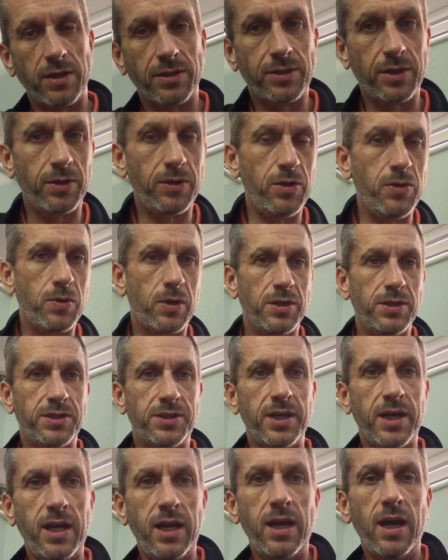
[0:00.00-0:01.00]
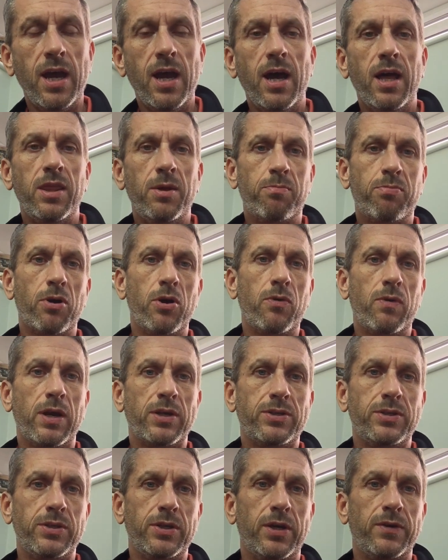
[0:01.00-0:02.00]
So you can see the
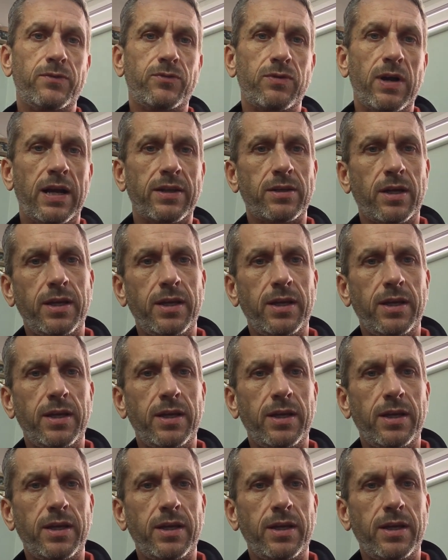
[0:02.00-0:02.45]
progress that I've tracked.